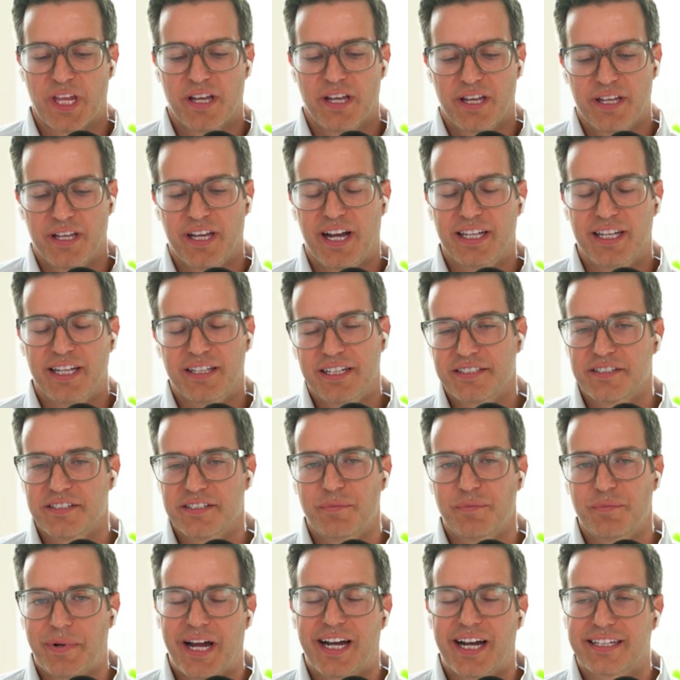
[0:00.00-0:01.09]
Yeah, I'd like to
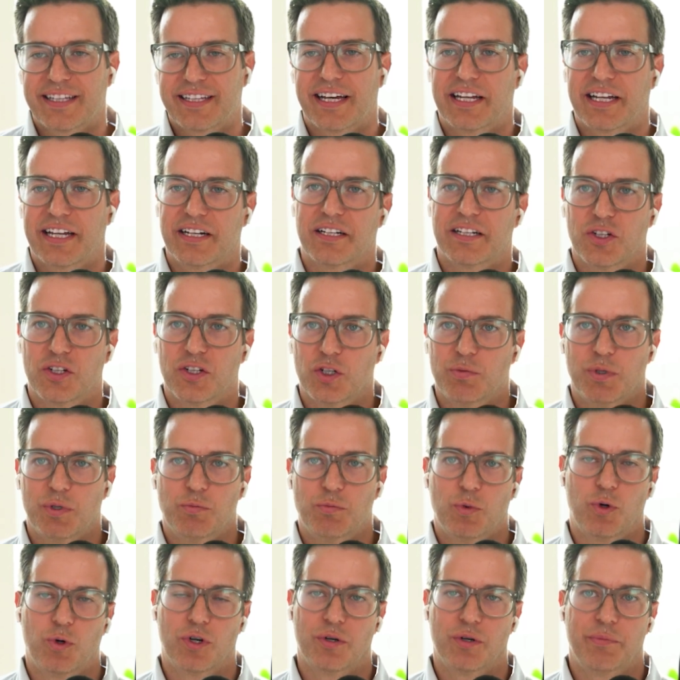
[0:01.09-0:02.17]
unpack that a little bit
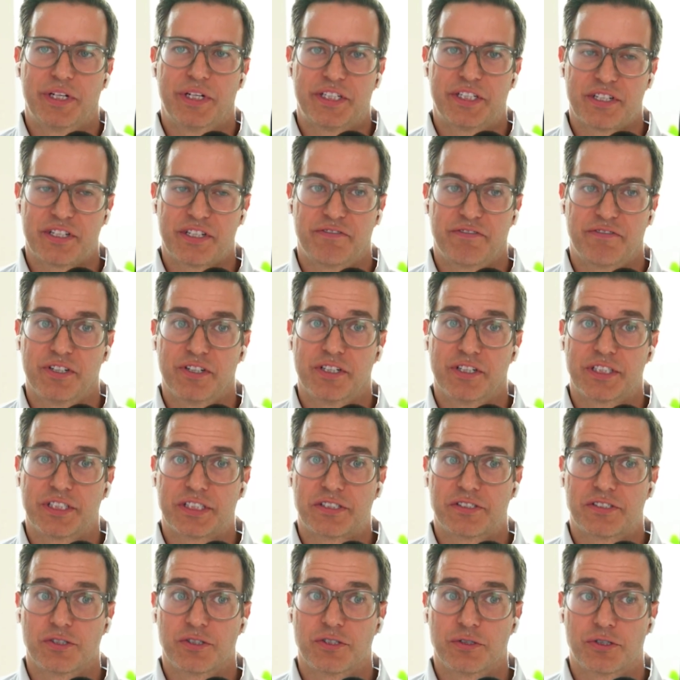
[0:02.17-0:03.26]
more, because I feel like
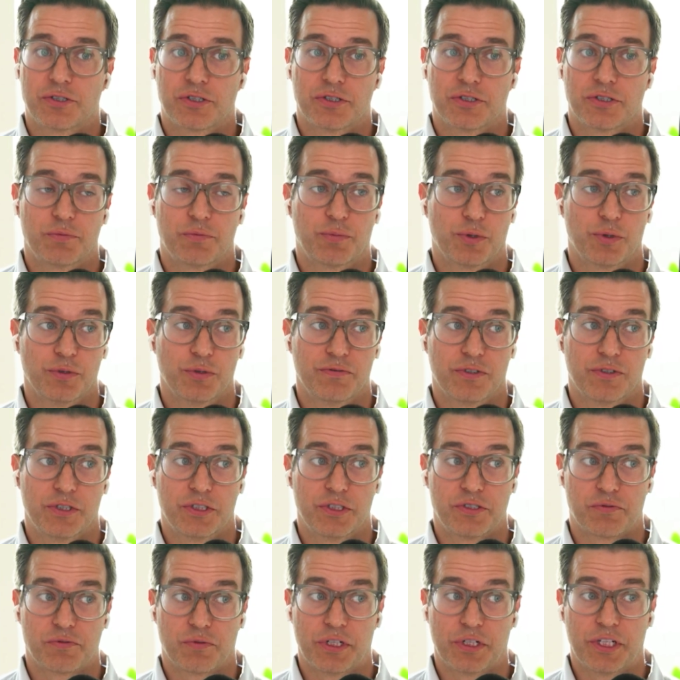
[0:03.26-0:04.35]
social approval is
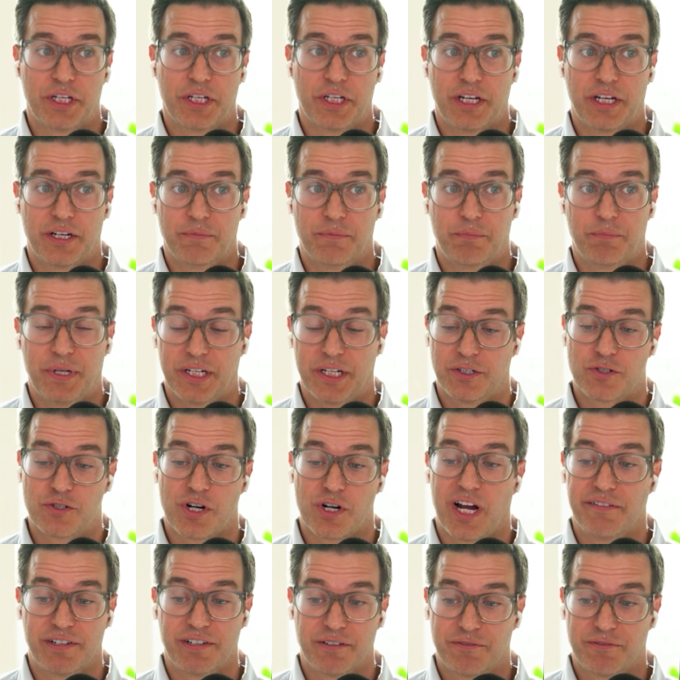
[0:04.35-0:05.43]
really a big
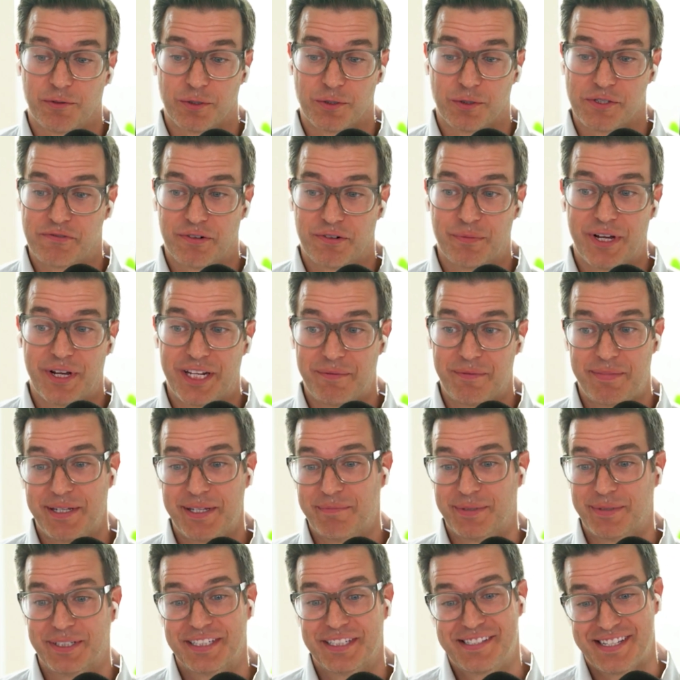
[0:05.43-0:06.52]
driving force for many people
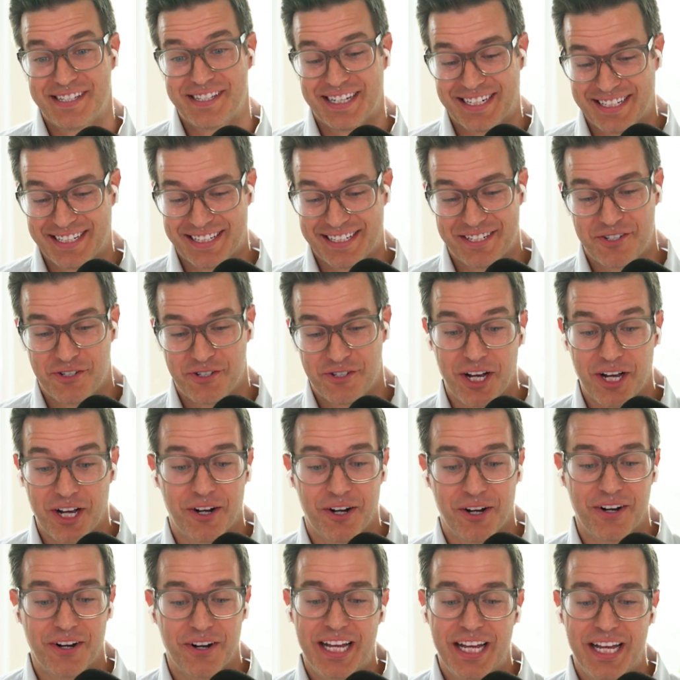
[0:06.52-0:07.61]
listening to the
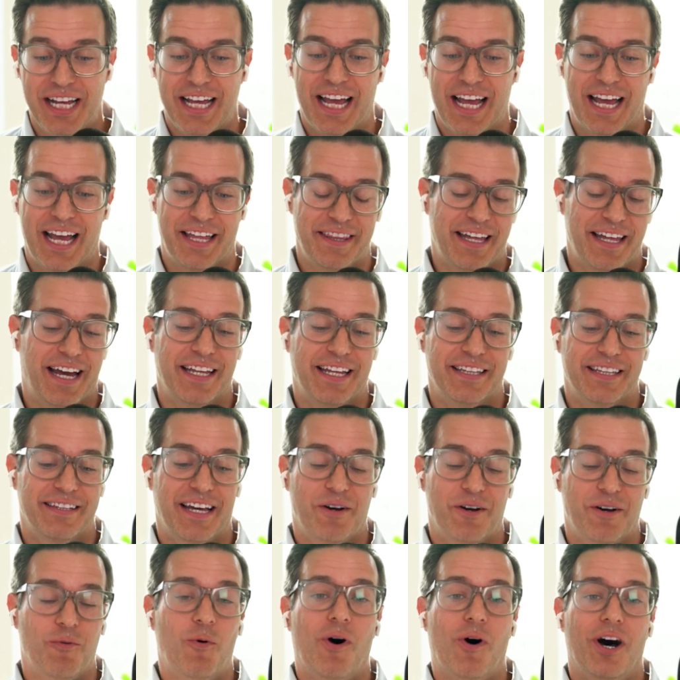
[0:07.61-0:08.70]
show, and that that
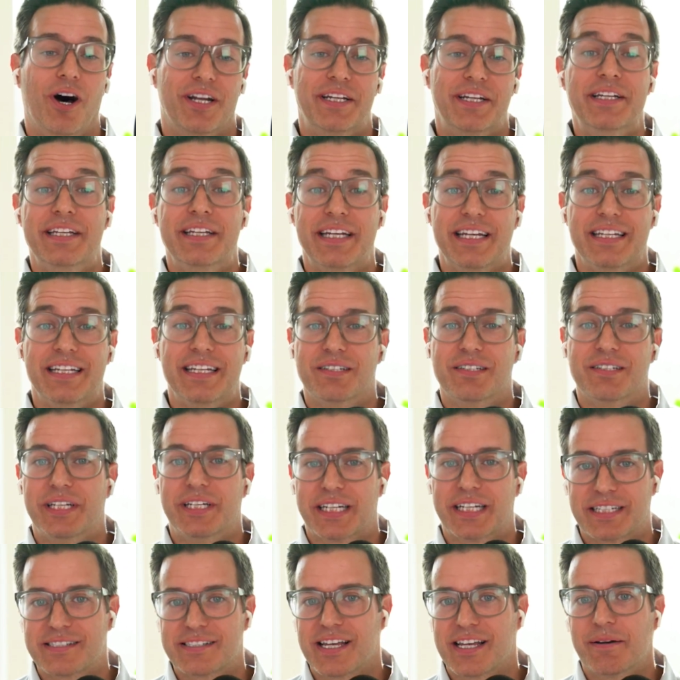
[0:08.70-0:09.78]
want and need to be
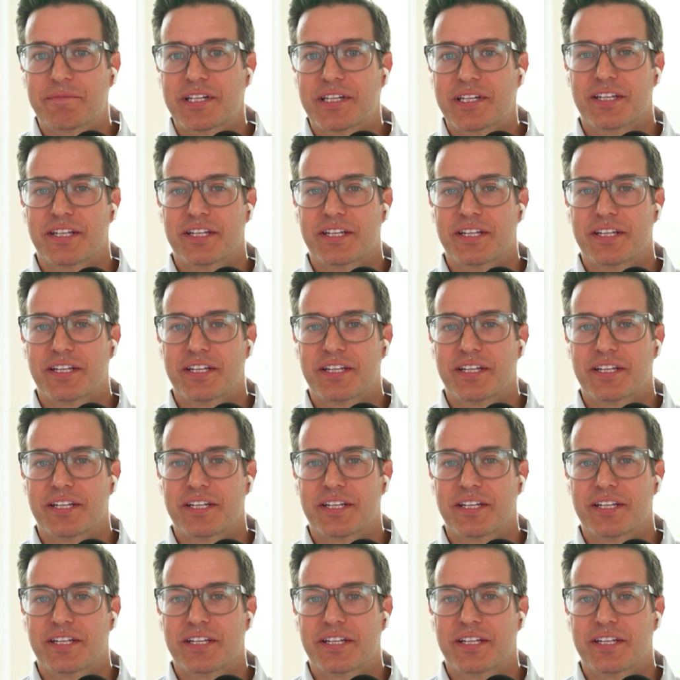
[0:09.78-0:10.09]
accepted in the